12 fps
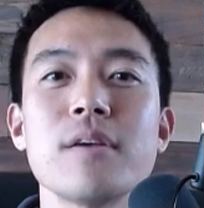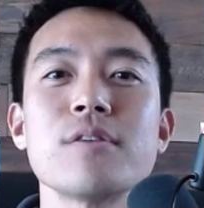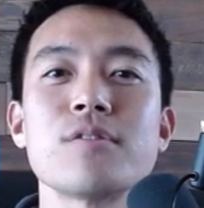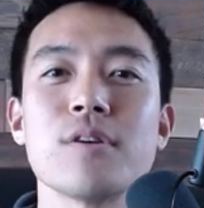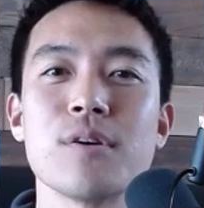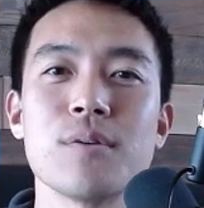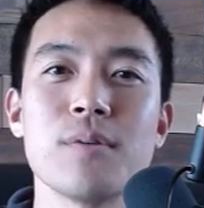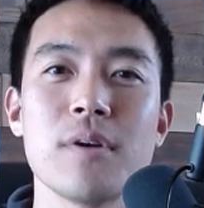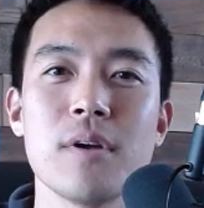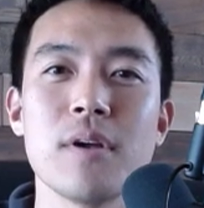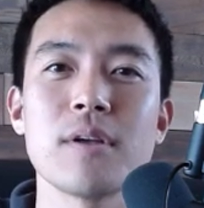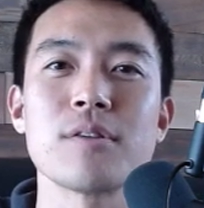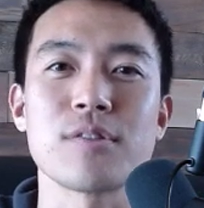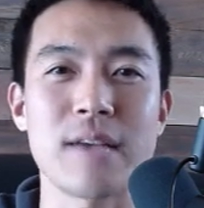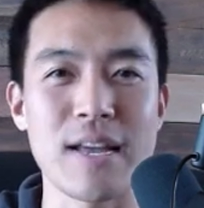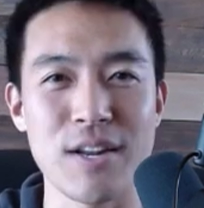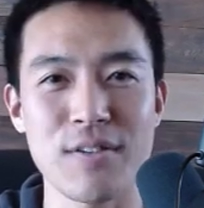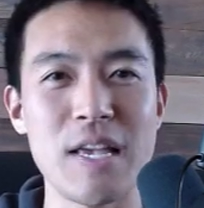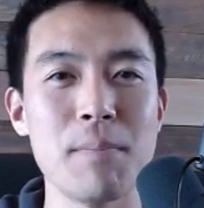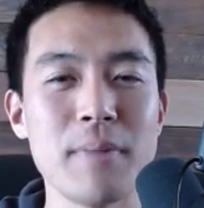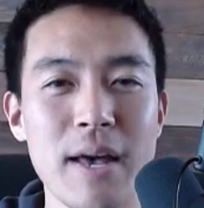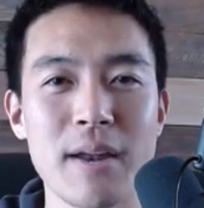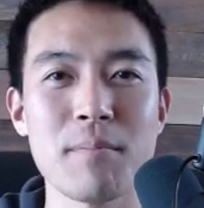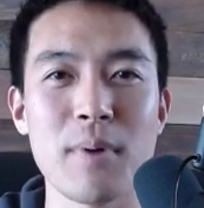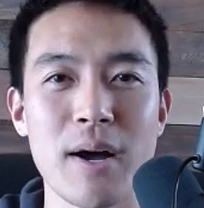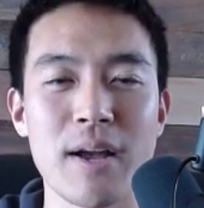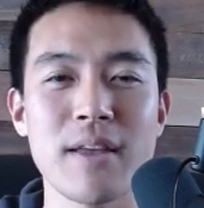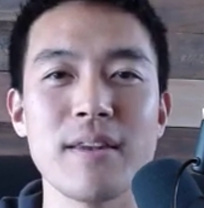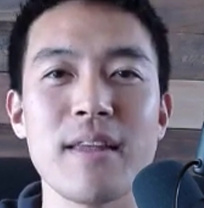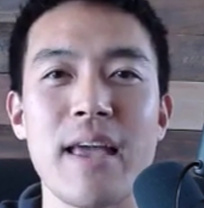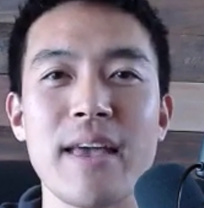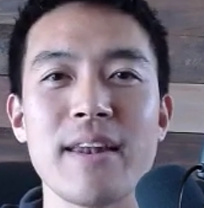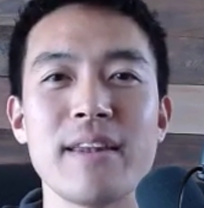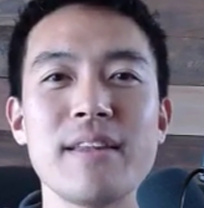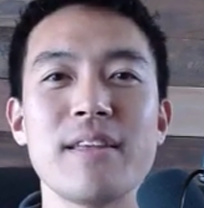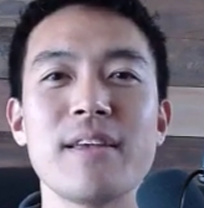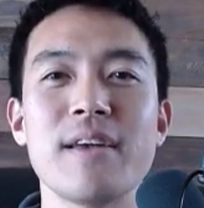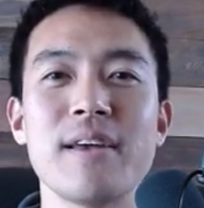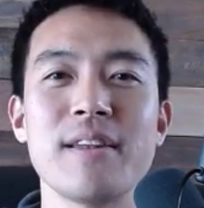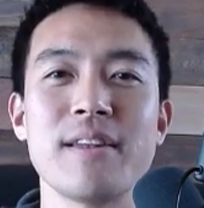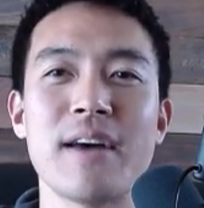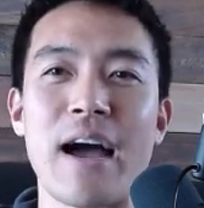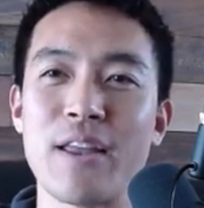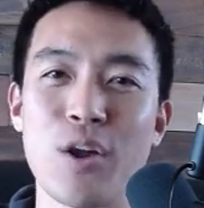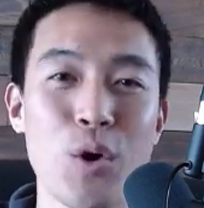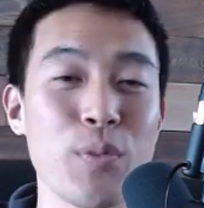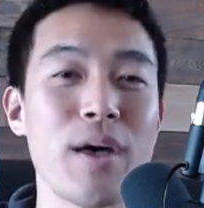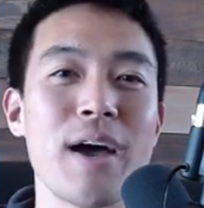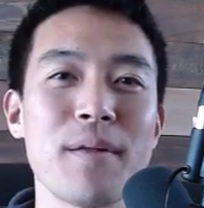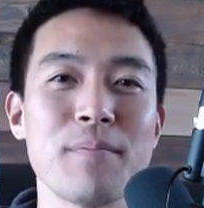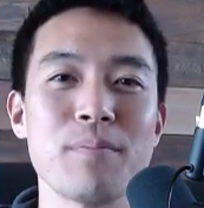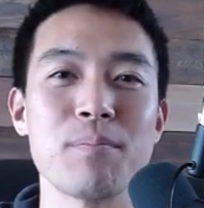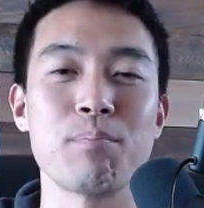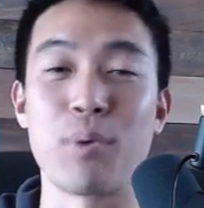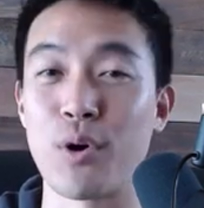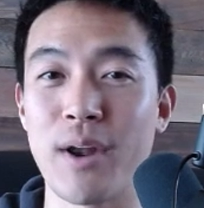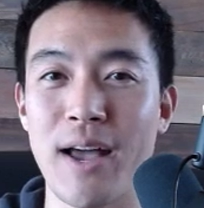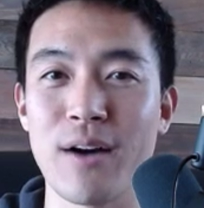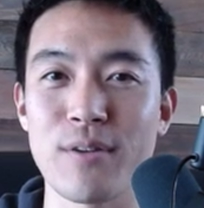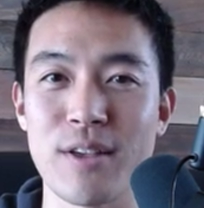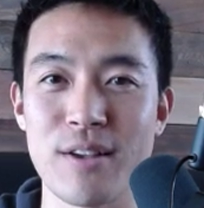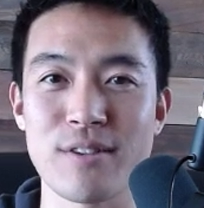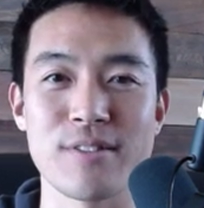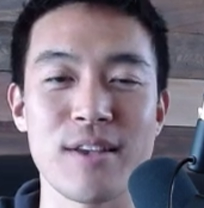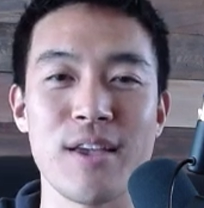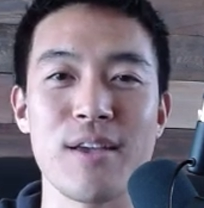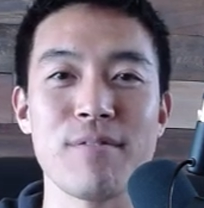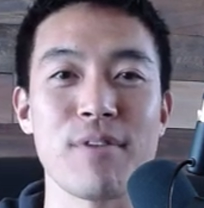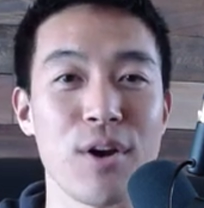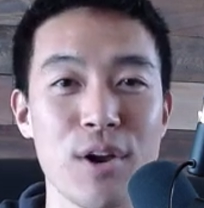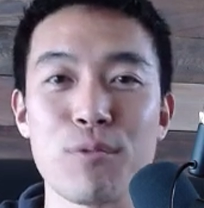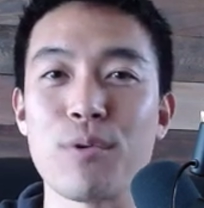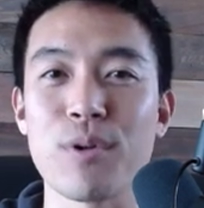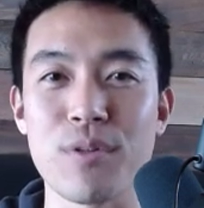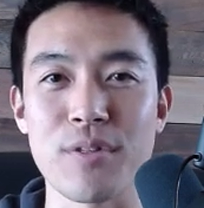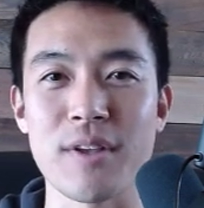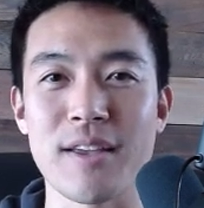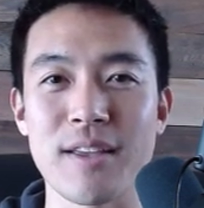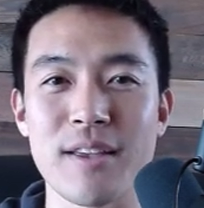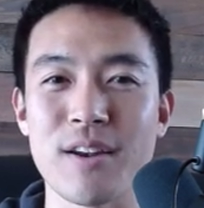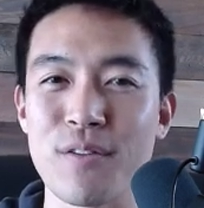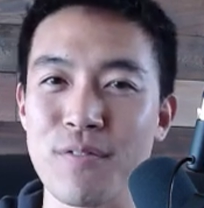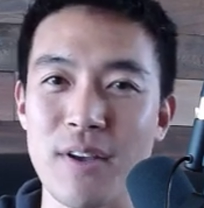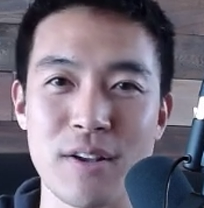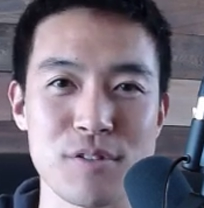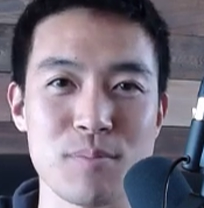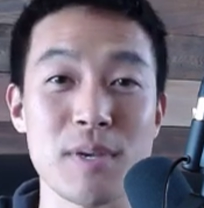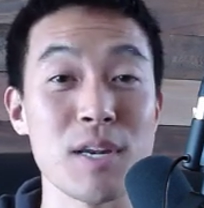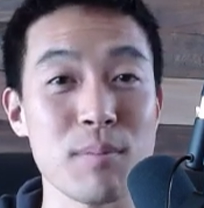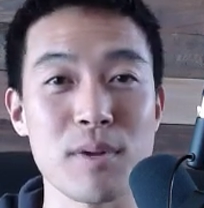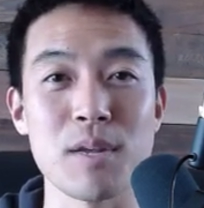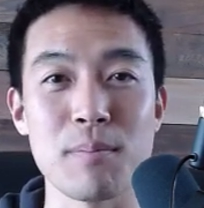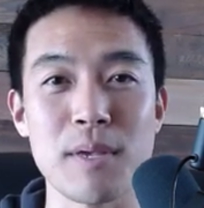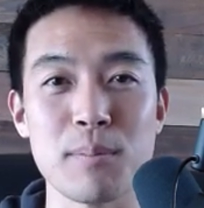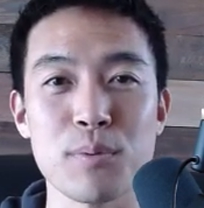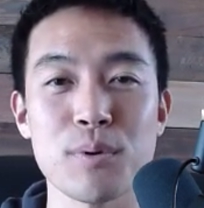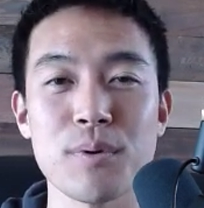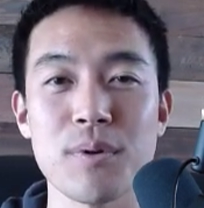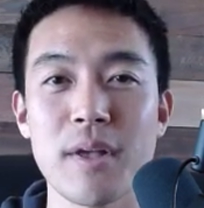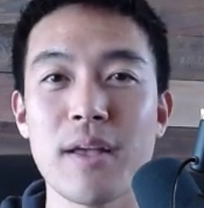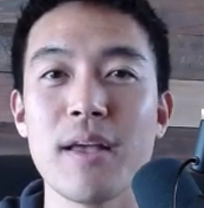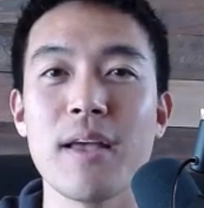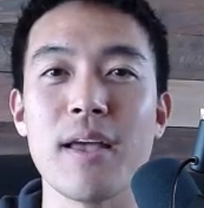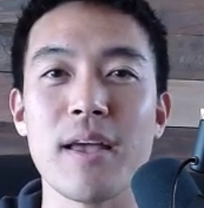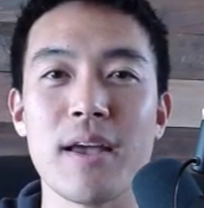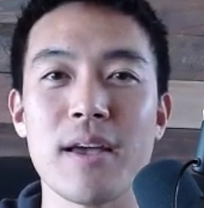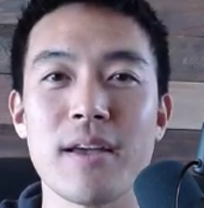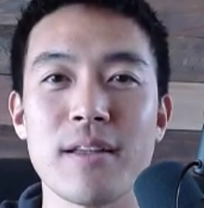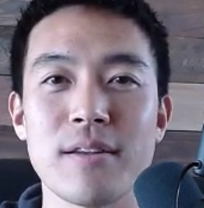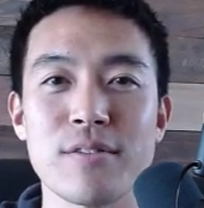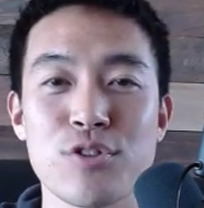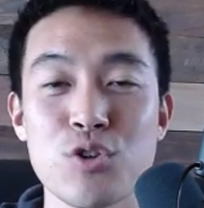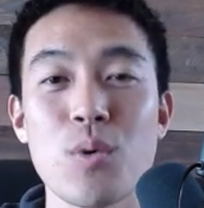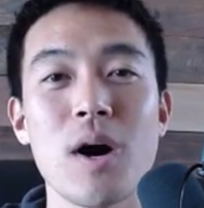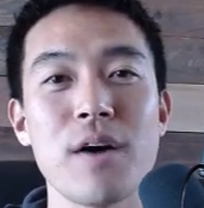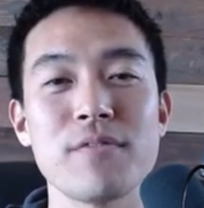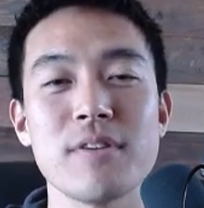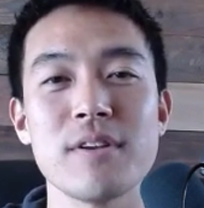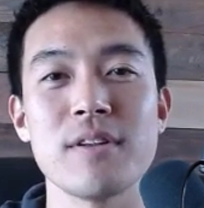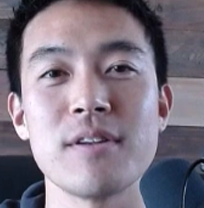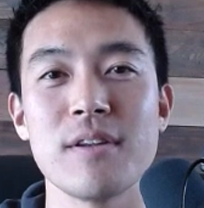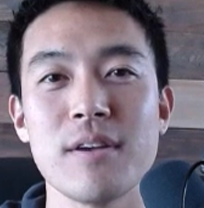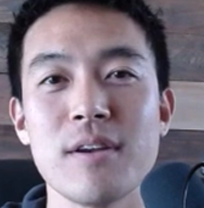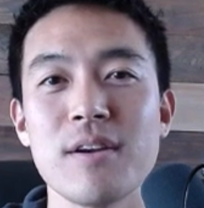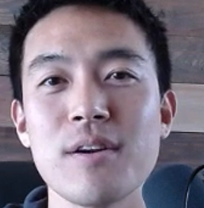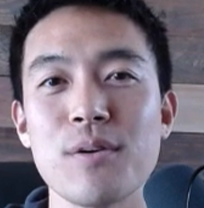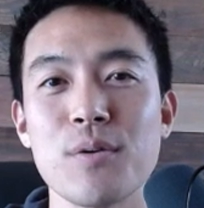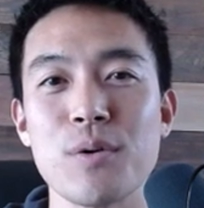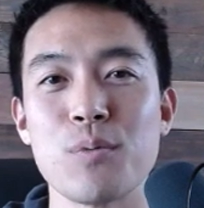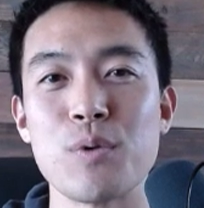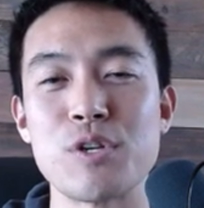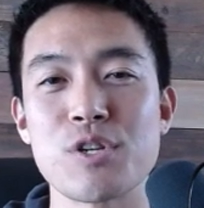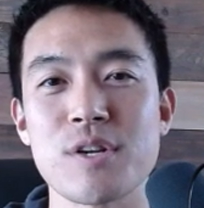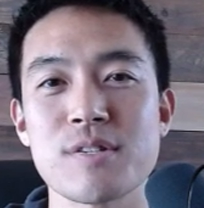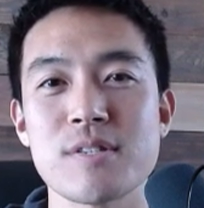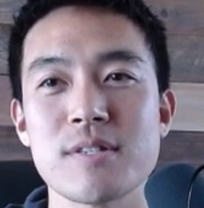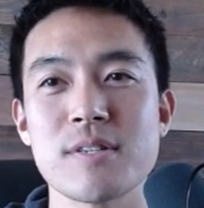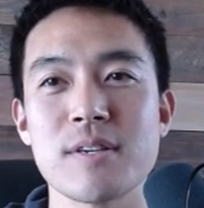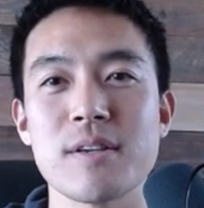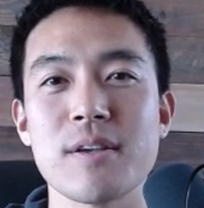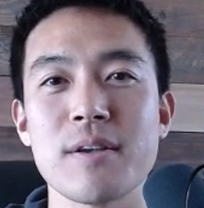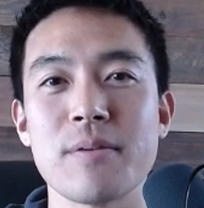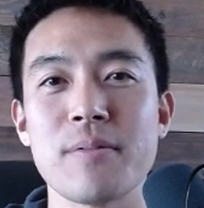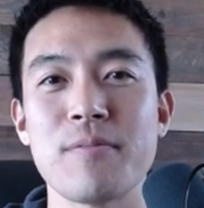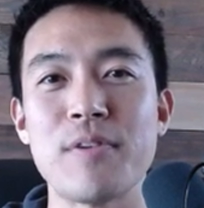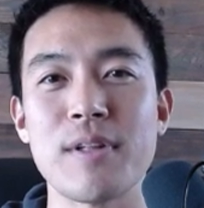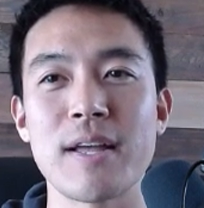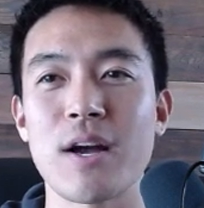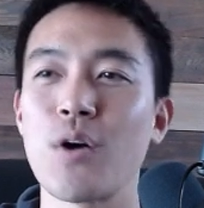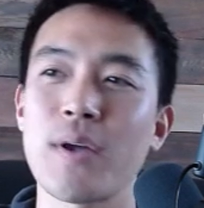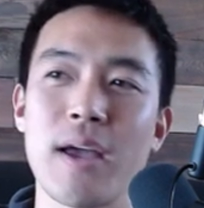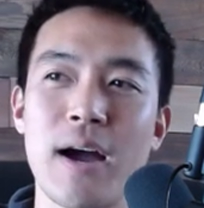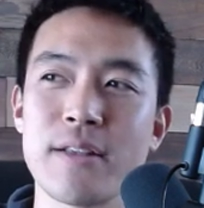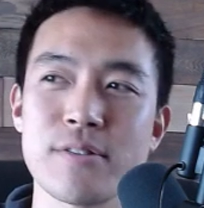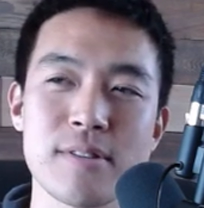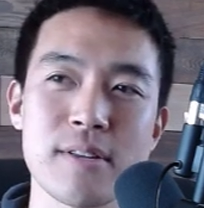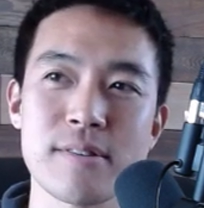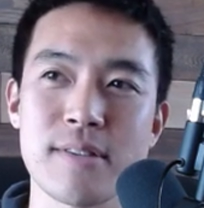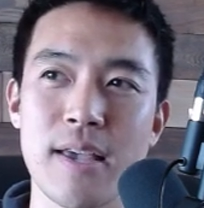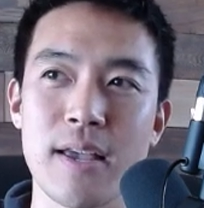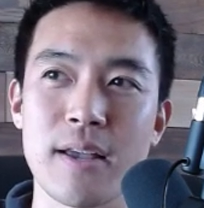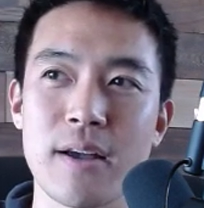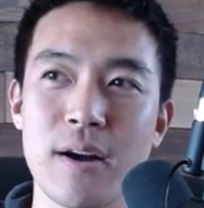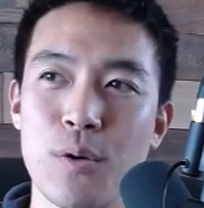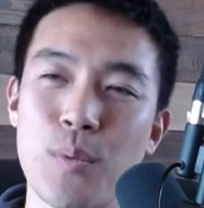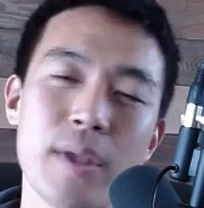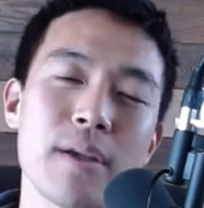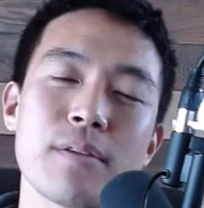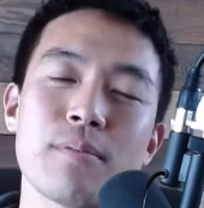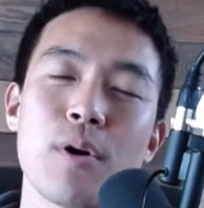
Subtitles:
So just kind of keep that in mind. And I know that burnout is a very real thing. It affects many, many people. And too often we just feel like, okay, I just need to take a week